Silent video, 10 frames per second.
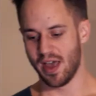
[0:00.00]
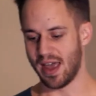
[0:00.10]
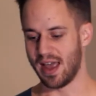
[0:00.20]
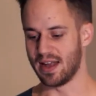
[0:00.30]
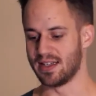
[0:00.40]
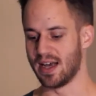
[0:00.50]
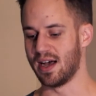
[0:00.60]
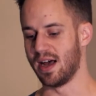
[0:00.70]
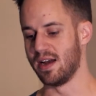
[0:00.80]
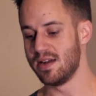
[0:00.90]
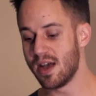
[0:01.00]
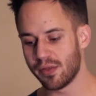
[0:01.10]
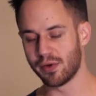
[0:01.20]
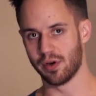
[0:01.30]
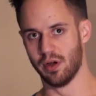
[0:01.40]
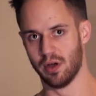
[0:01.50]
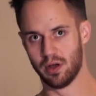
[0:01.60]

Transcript: And another